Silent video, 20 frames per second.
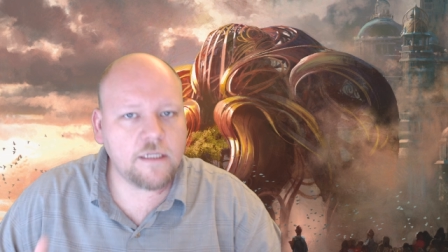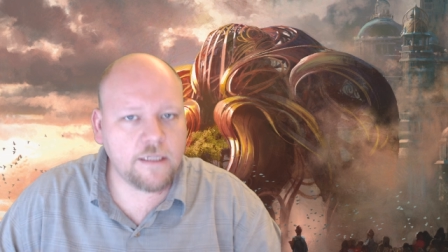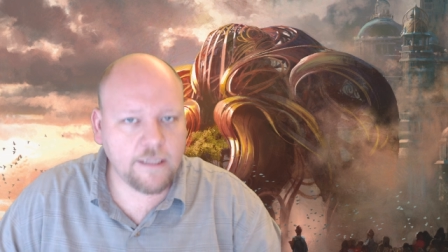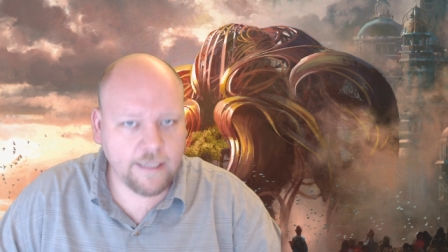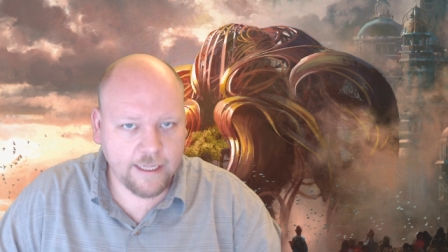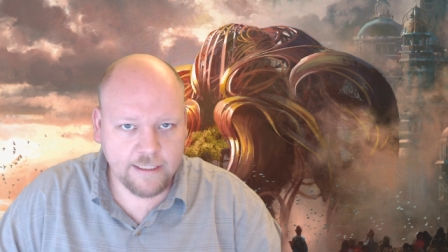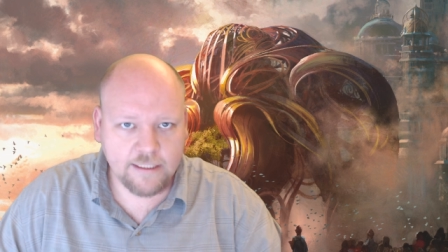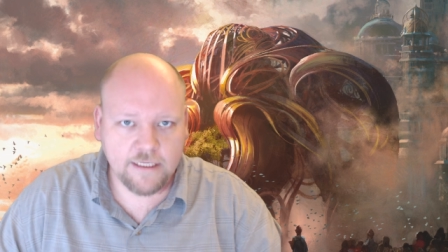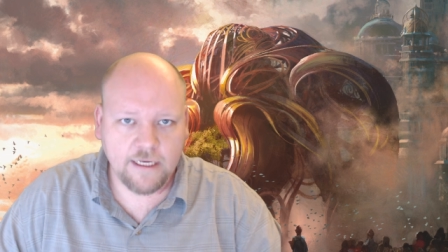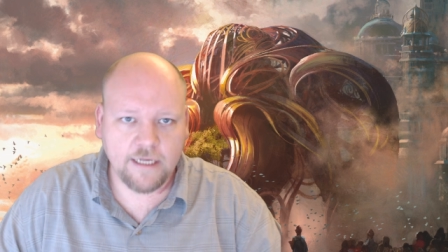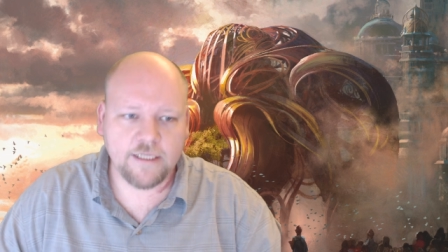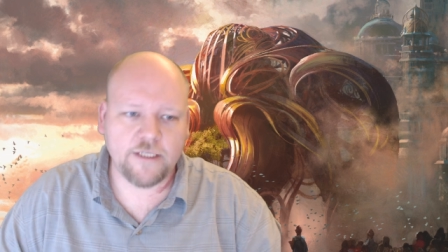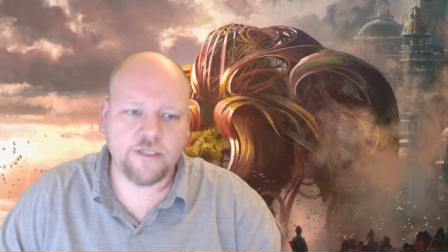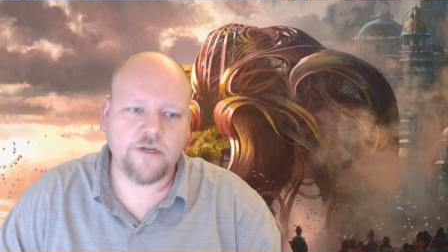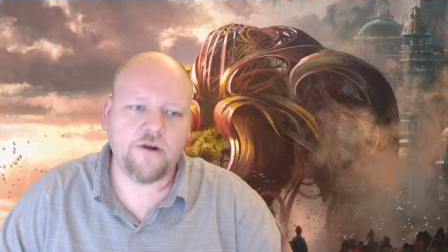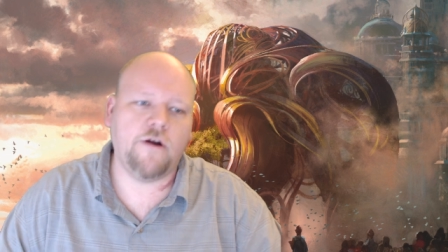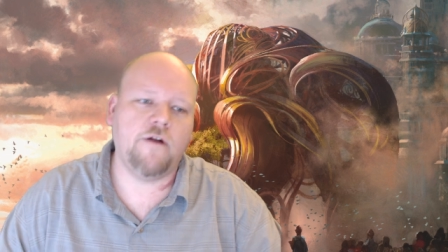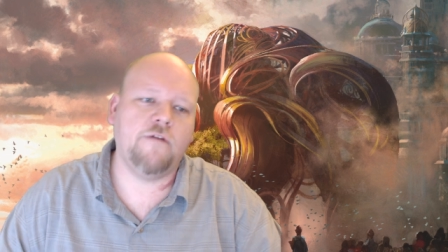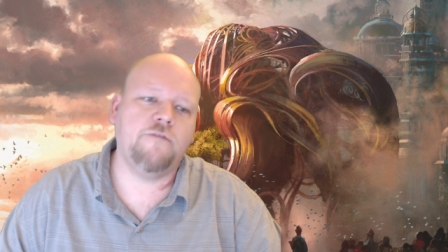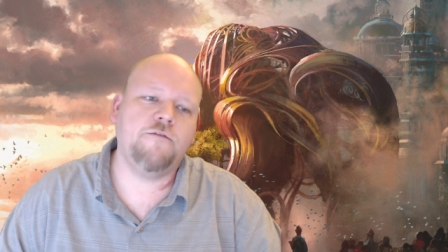Let's get
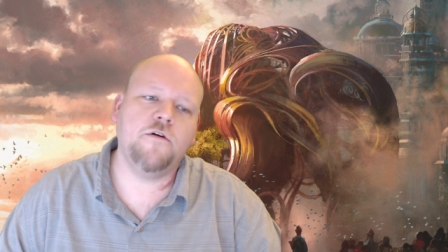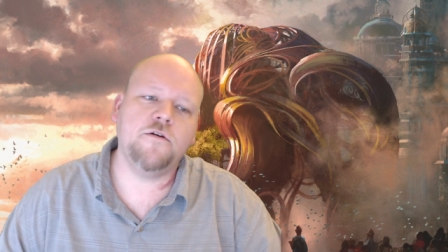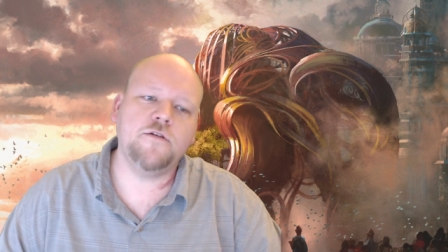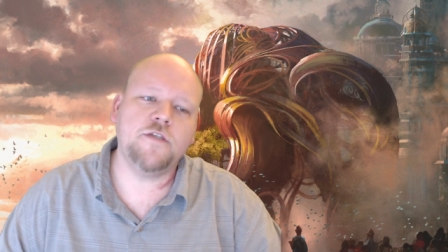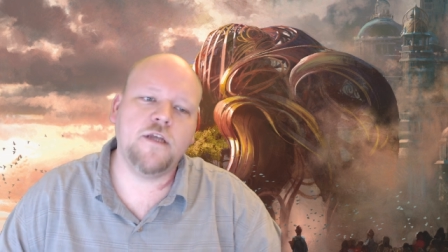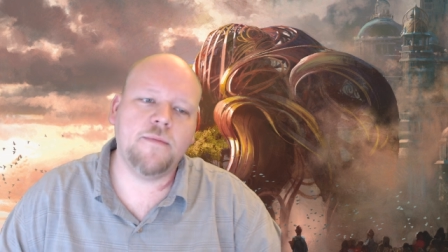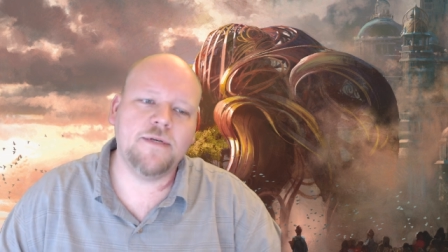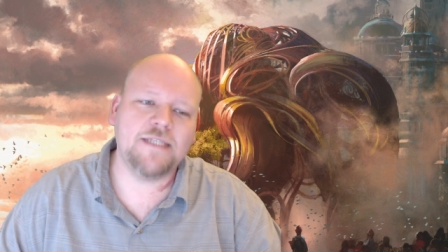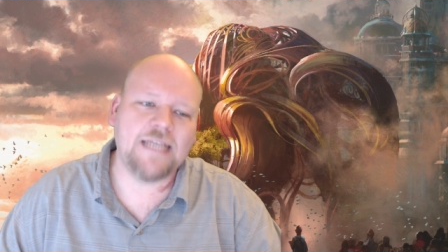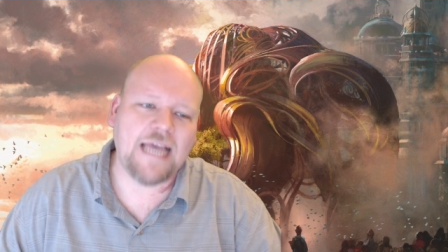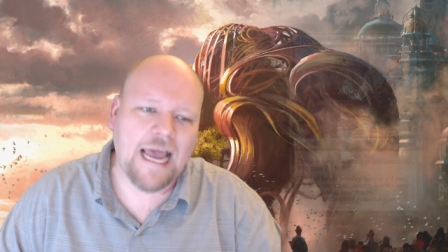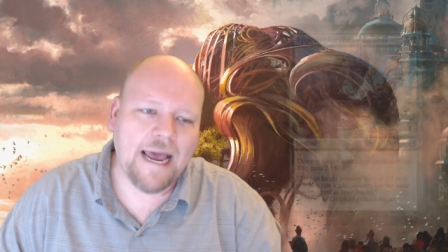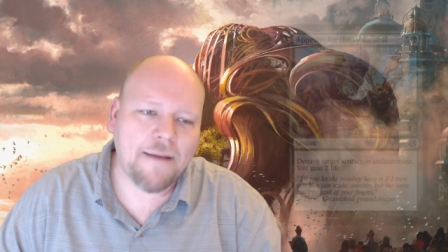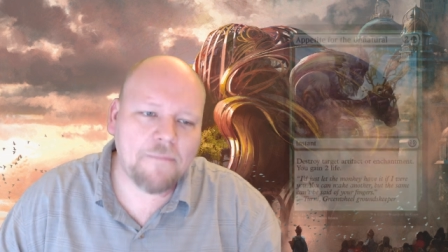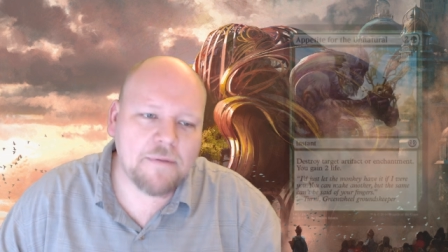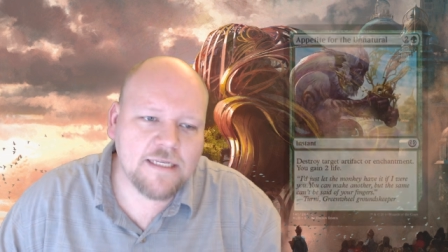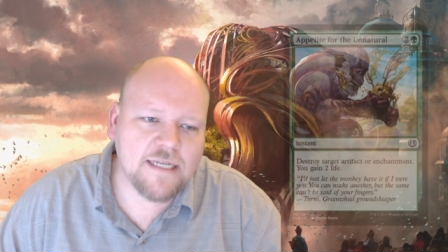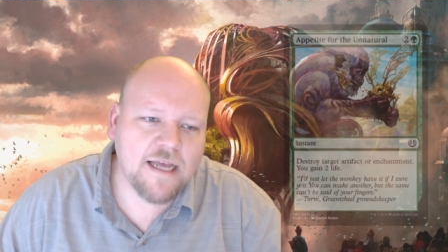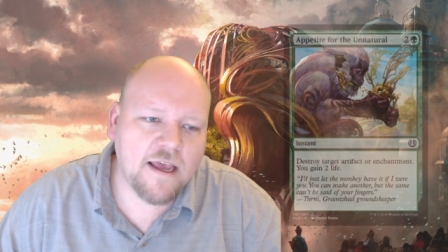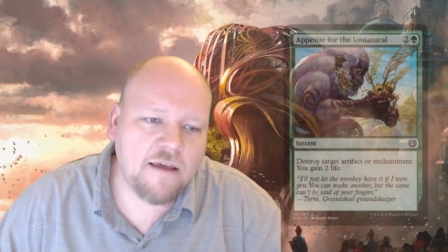started. First up is
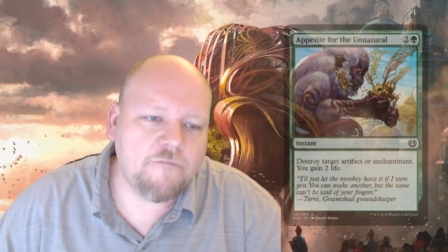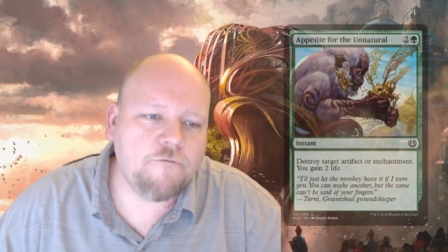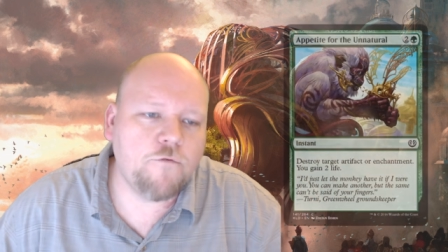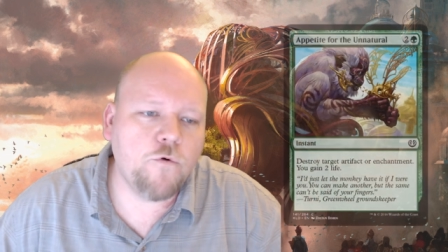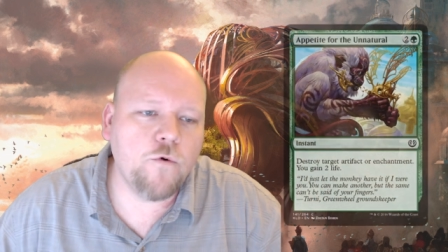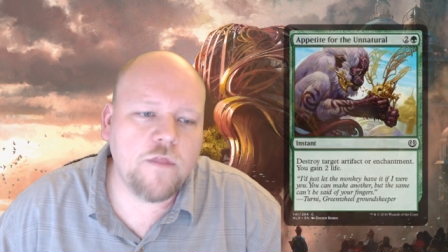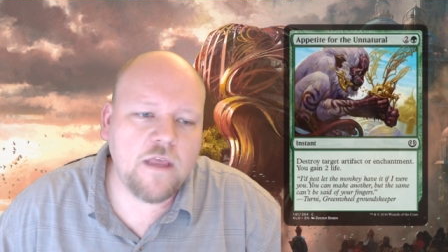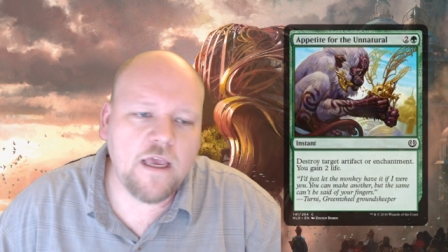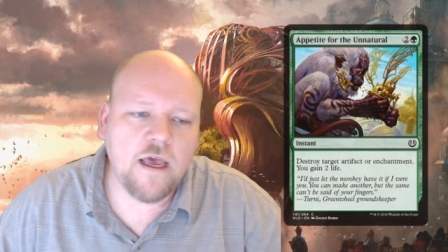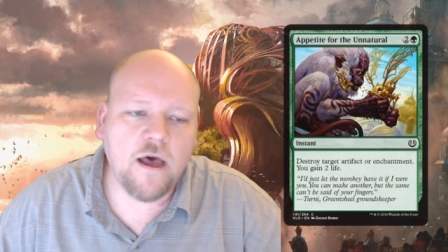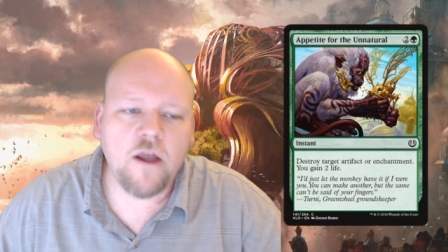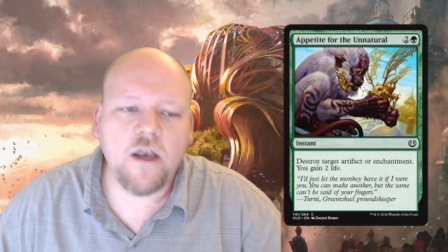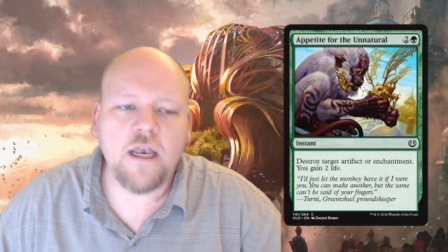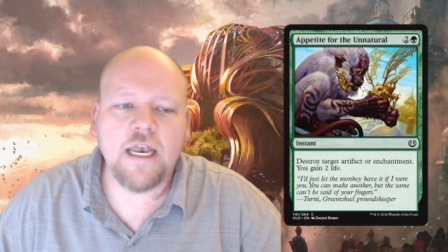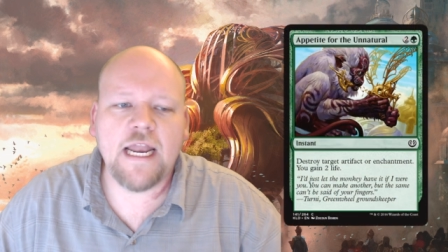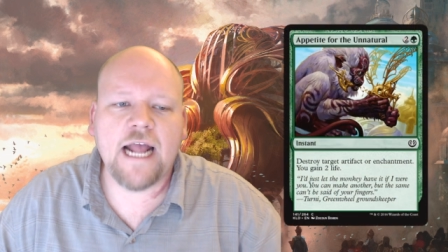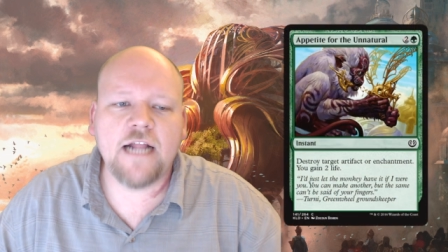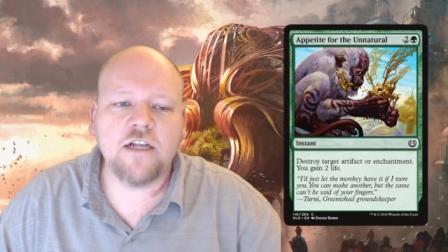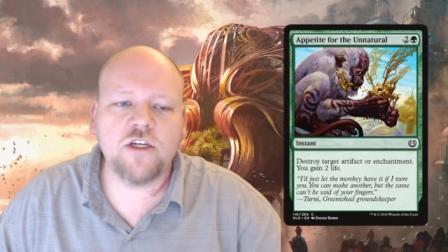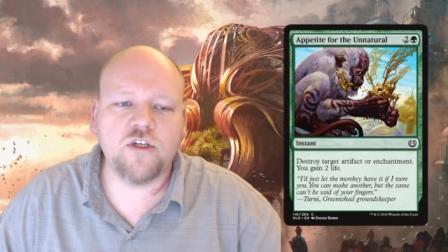Appetite for the
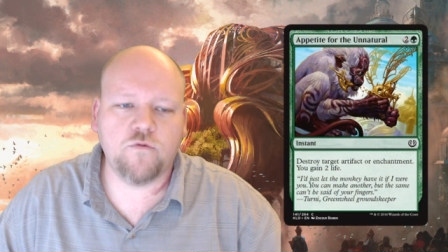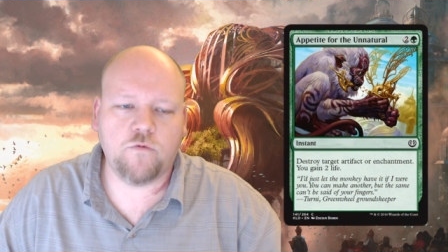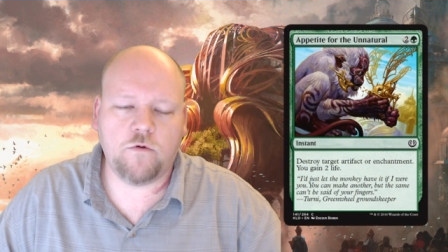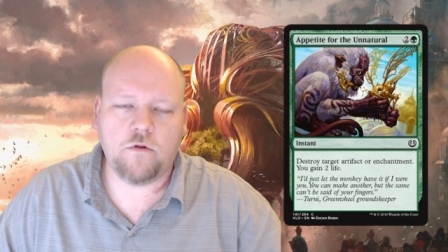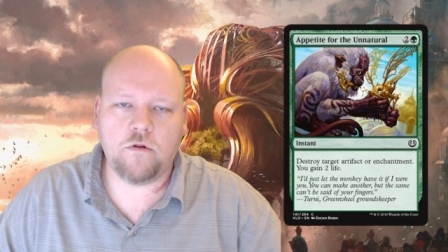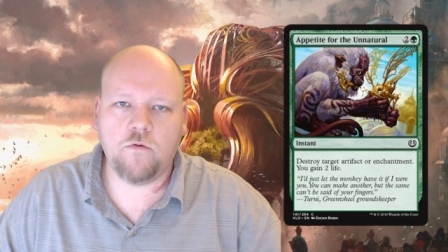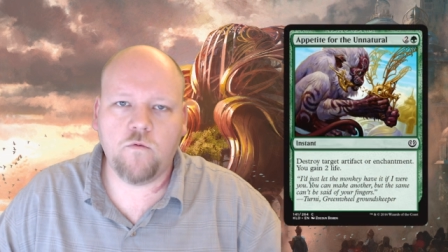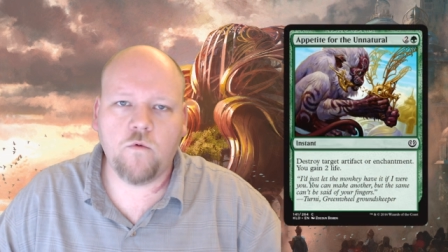Unnatural.